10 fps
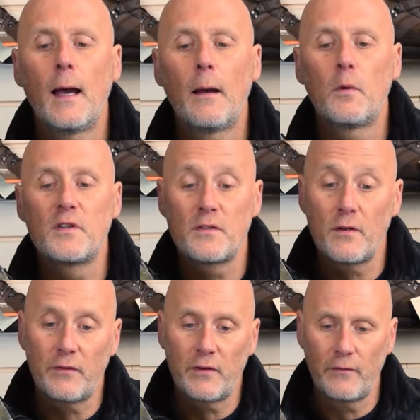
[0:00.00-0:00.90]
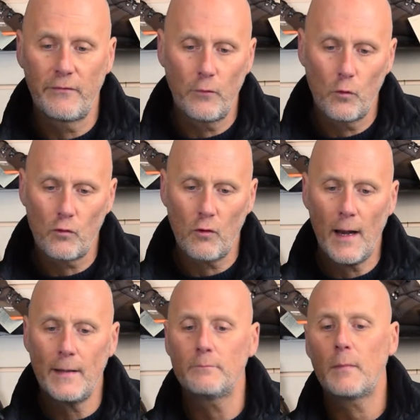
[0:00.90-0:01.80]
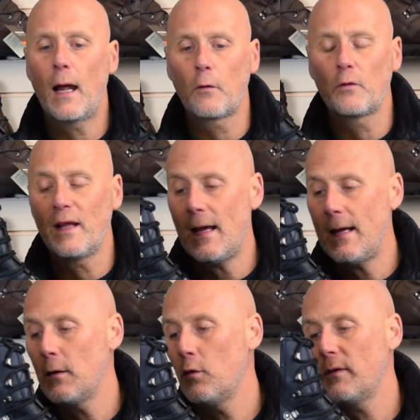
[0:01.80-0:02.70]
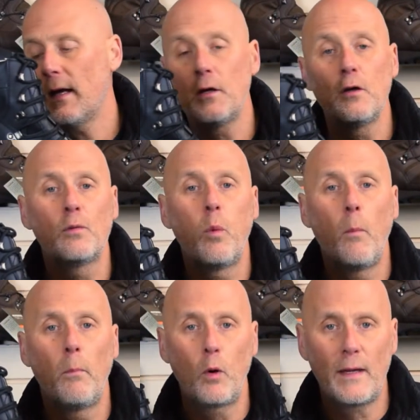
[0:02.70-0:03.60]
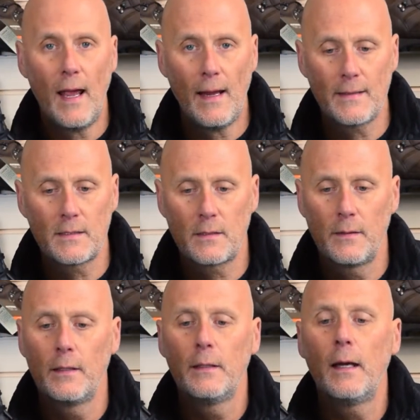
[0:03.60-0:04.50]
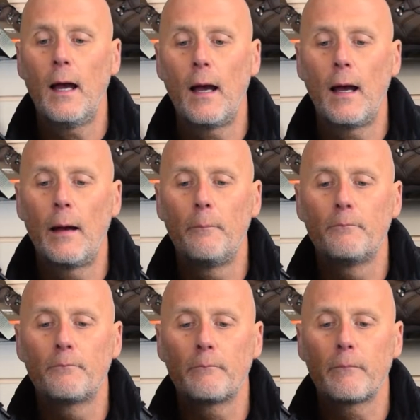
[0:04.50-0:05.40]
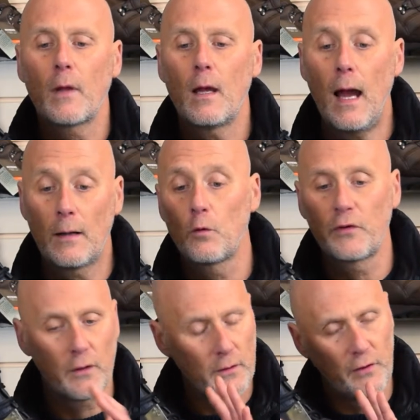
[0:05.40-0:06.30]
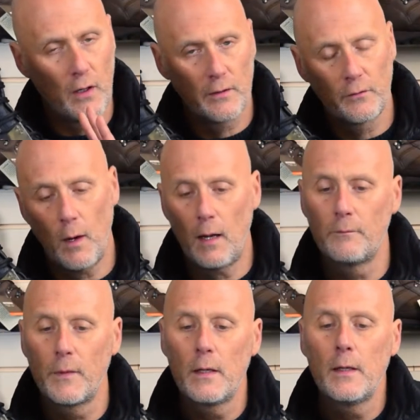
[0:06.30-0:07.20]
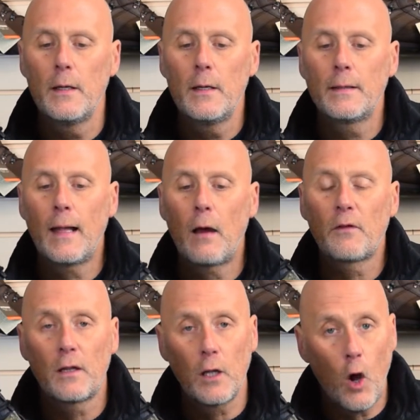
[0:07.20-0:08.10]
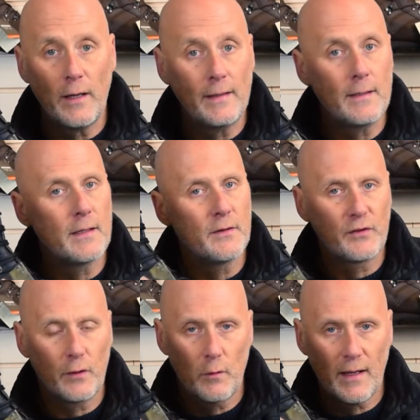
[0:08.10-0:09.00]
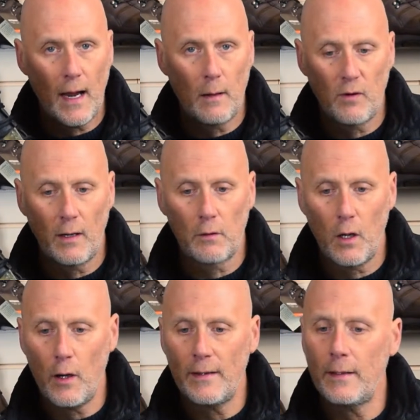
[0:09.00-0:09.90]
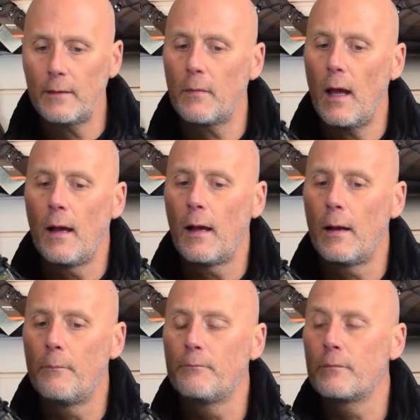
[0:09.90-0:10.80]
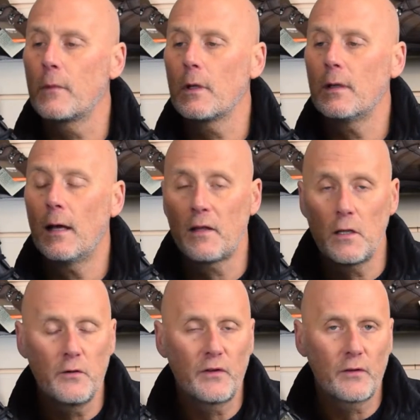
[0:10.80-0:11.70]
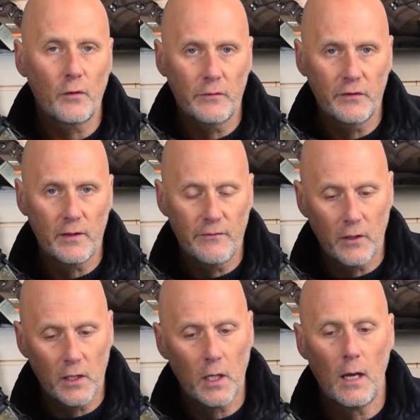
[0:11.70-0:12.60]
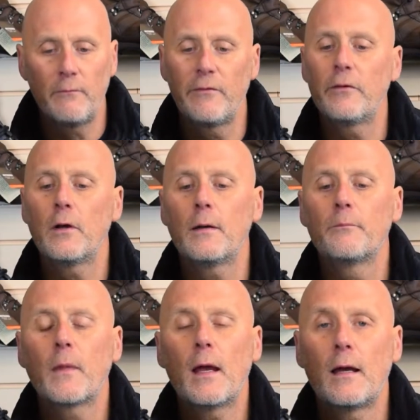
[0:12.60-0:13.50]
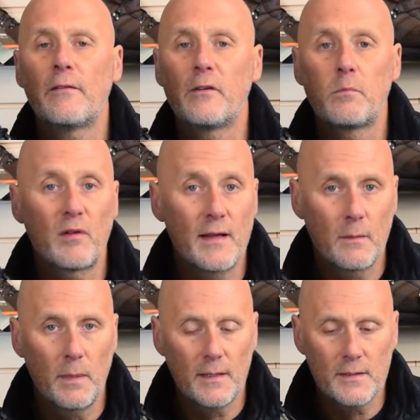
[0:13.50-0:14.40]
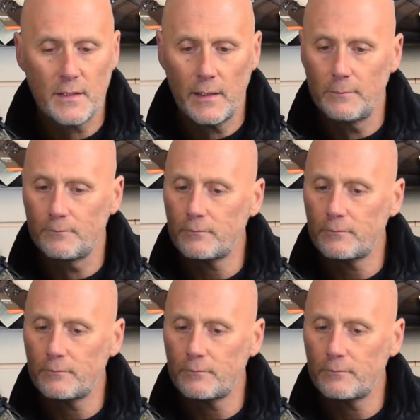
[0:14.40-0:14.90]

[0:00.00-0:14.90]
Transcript: which is obviously full grain, and on the heel they use 1.8, and also the tongue as well. Now the lining is still the cambrel lining. Now they use this obviously for comfort, for breathability,